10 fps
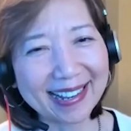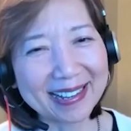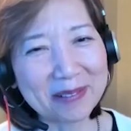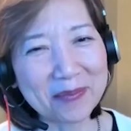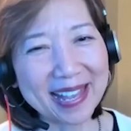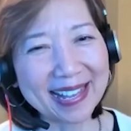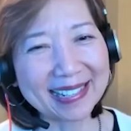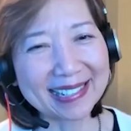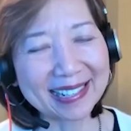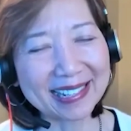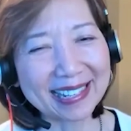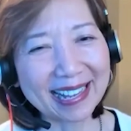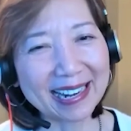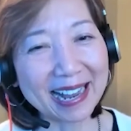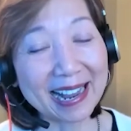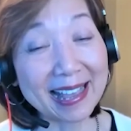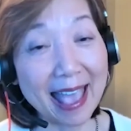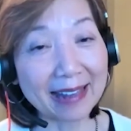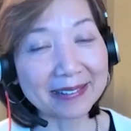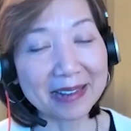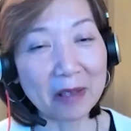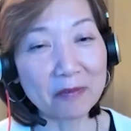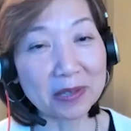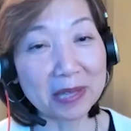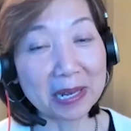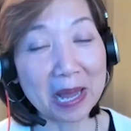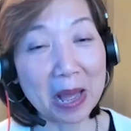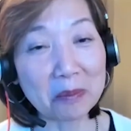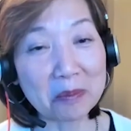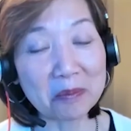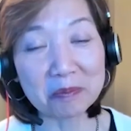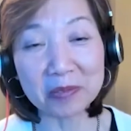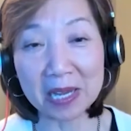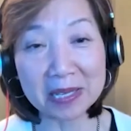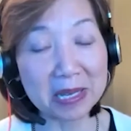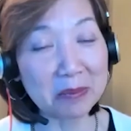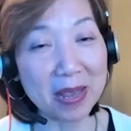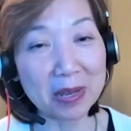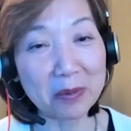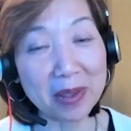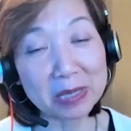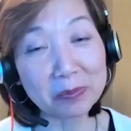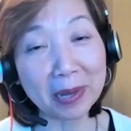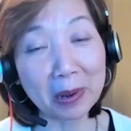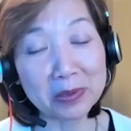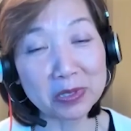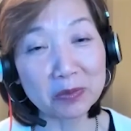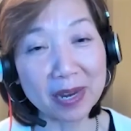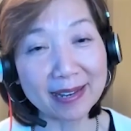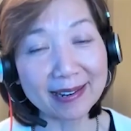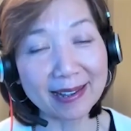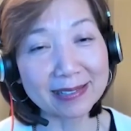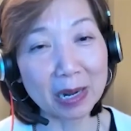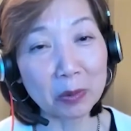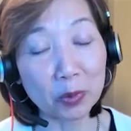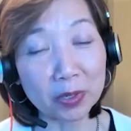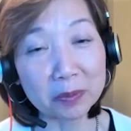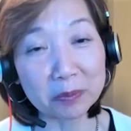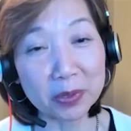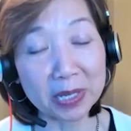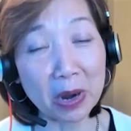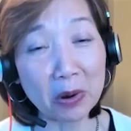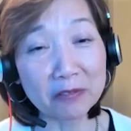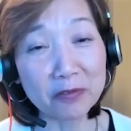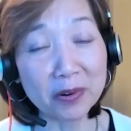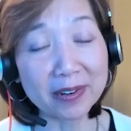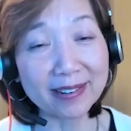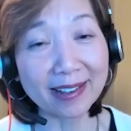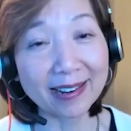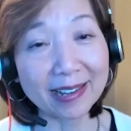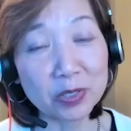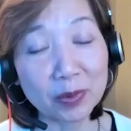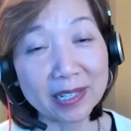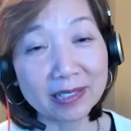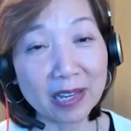And again, I feel that I'm lucky in many ways, but I also recognize I worked pretty hard for it, and I tried